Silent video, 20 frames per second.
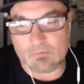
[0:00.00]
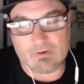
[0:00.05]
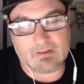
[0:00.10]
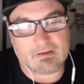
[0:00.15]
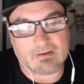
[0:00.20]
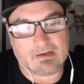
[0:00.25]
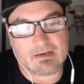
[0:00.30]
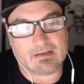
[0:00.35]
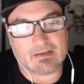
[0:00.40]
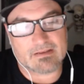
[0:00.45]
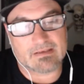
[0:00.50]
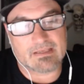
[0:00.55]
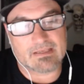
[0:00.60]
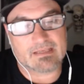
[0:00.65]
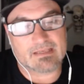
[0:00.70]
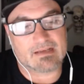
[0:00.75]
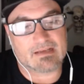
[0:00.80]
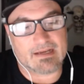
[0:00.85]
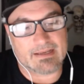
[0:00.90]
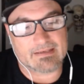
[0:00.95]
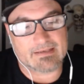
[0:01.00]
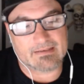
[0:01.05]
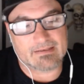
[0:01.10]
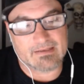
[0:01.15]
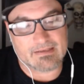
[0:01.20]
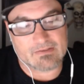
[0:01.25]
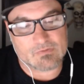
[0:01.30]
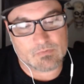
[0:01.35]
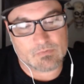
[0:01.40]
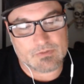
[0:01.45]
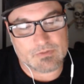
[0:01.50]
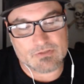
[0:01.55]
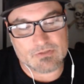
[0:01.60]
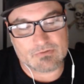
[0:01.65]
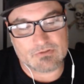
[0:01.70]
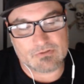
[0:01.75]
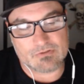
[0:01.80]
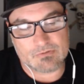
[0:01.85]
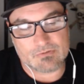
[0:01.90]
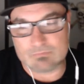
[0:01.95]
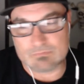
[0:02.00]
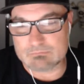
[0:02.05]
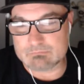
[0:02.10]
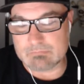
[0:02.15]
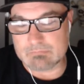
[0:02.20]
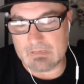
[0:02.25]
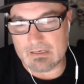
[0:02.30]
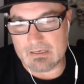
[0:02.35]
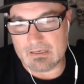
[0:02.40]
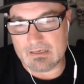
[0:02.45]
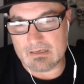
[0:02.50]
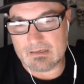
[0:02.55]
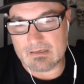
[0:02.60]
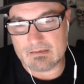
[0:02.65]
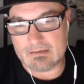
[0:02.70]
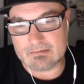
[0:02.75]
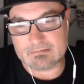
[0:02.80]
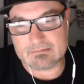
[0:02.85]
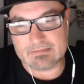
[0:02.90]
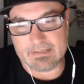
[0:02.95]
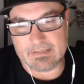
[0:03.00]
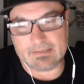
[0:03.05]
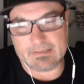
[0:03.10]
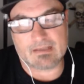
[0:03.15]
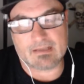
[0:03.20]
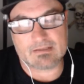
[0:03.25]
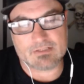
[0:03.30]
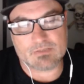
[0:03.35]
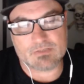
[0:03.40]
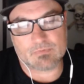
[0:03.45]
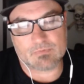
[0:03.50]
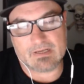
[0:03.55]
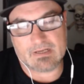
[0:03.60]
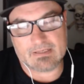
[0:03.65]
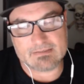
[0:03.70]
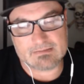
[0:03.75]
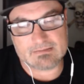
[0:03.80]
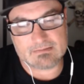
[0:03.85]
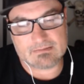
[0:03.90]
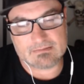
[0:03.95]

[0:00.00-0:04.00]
what other kind of neat ideas would you do technology-wise?